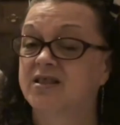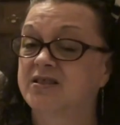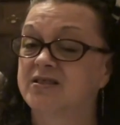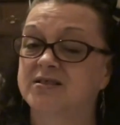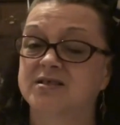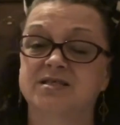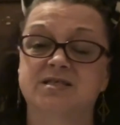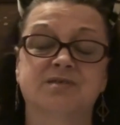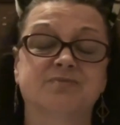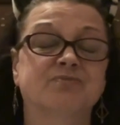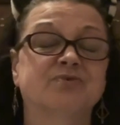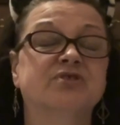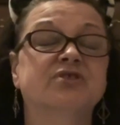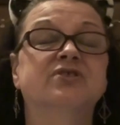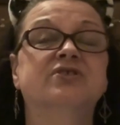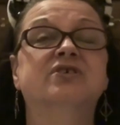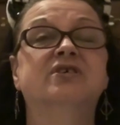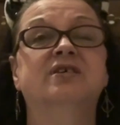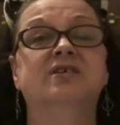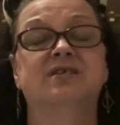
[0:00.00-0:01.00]
Let's
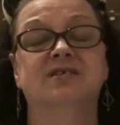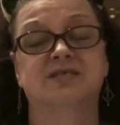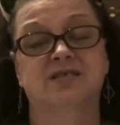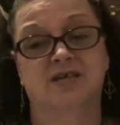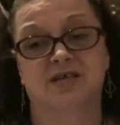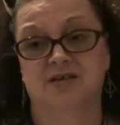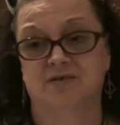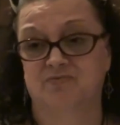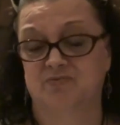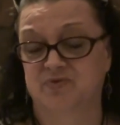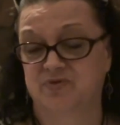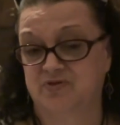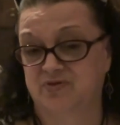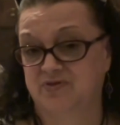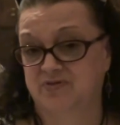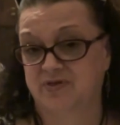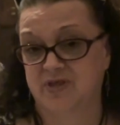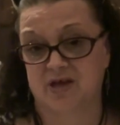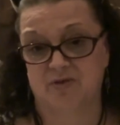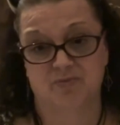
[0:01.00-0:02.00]
please keep
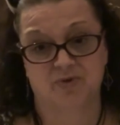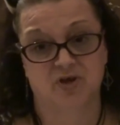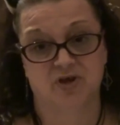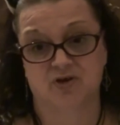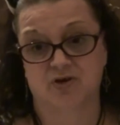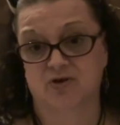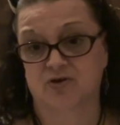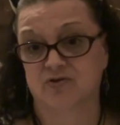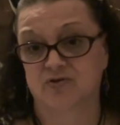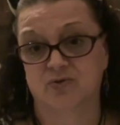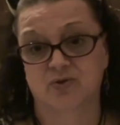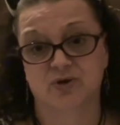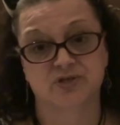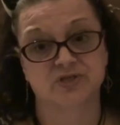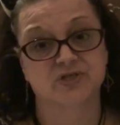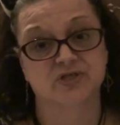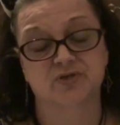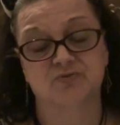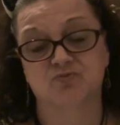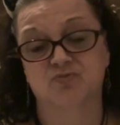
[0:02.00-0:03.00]
them in our
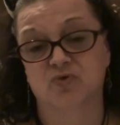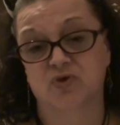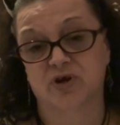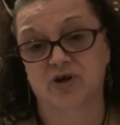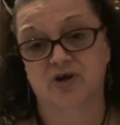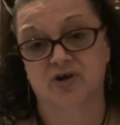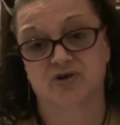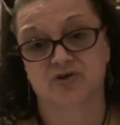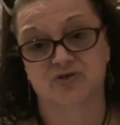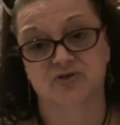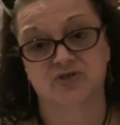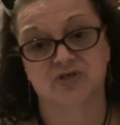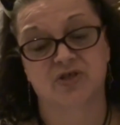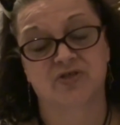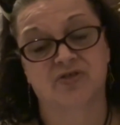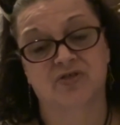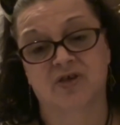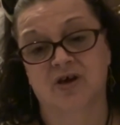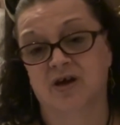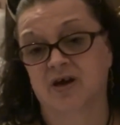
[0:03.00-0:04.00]
thoughts and prayers
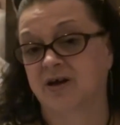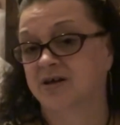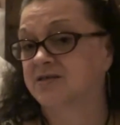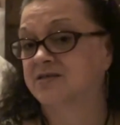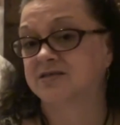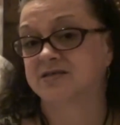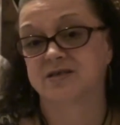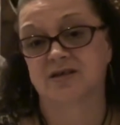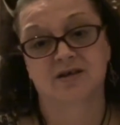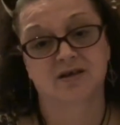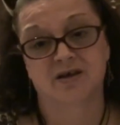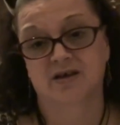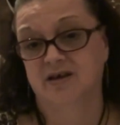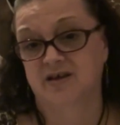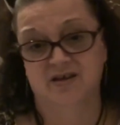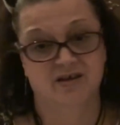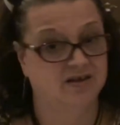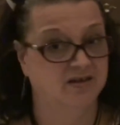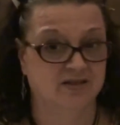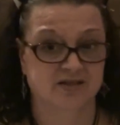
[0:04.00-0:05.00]
that
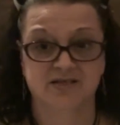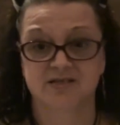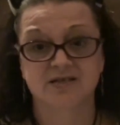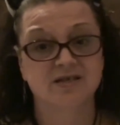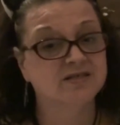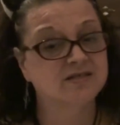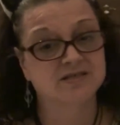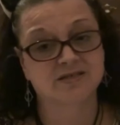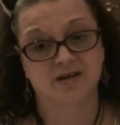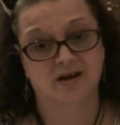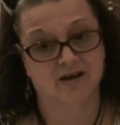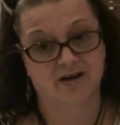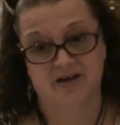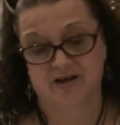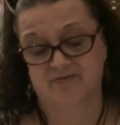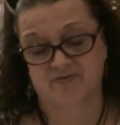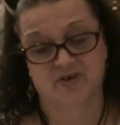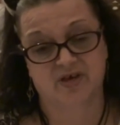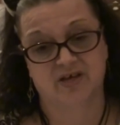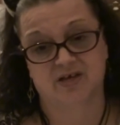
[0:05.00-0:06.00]
Haley does not
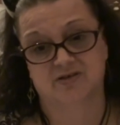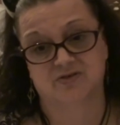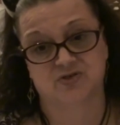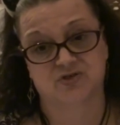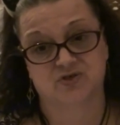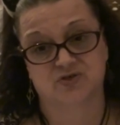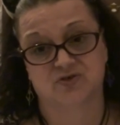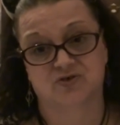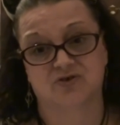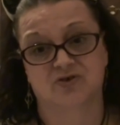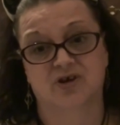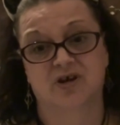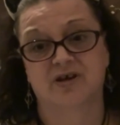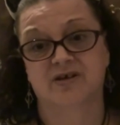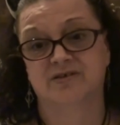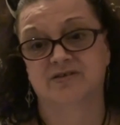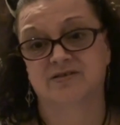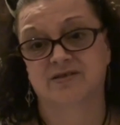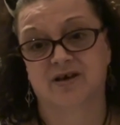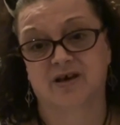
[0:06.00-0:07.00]
have cancer
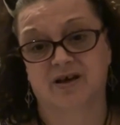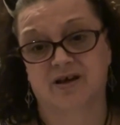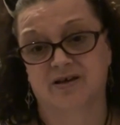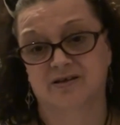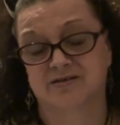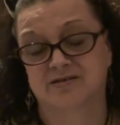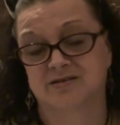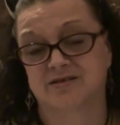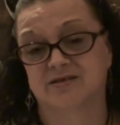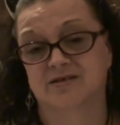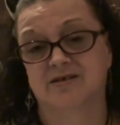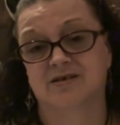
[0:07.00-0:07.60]
and that